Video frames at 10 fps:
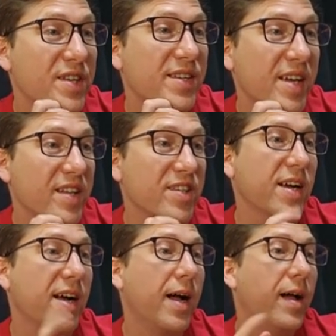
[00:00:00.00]
cents.
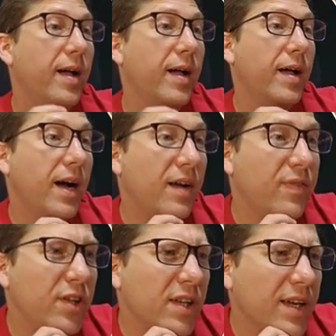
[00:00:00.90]
I
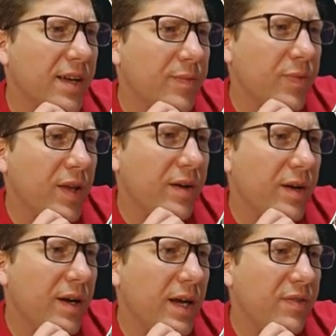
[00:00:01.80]
feel like,
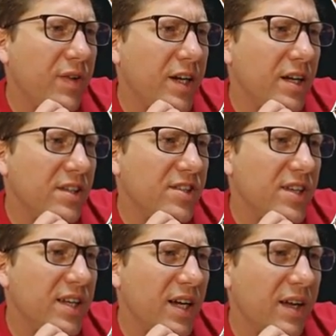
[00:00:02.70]

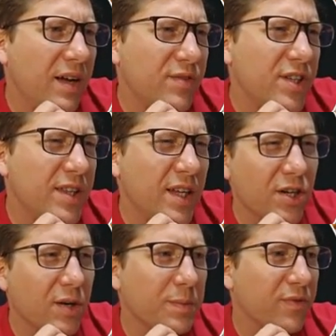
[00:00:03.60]
I have seen that
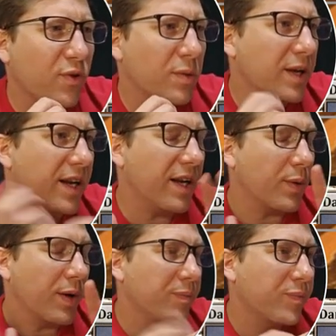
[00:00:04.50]
card before, but
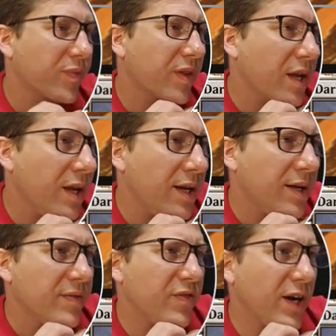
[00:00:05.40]
anyway.
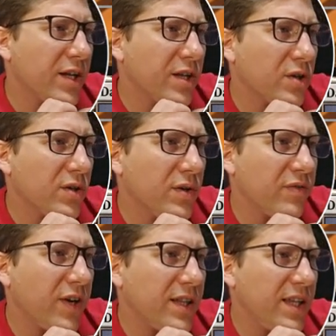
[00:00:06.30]

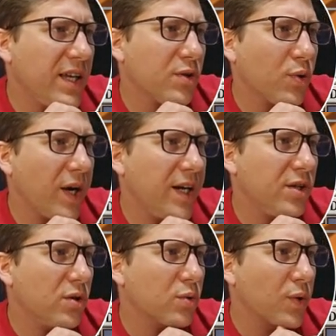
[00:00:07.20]
Finally,
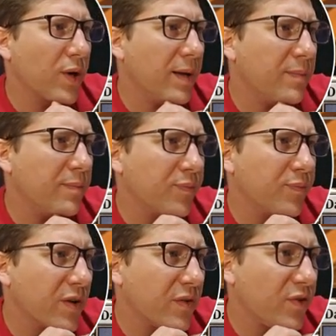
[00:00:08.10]
Cranial Ram
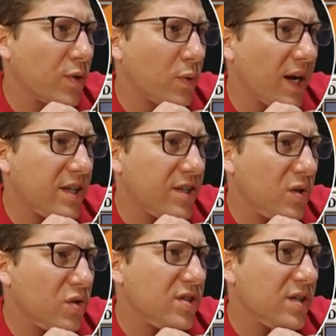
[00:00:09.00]
for
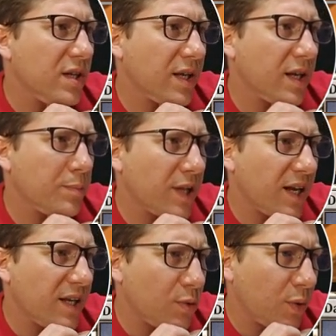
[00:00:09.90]
Rakdos. Again,
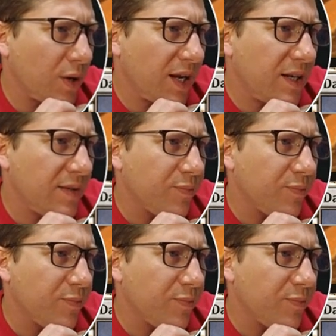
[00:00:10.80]
black and a red.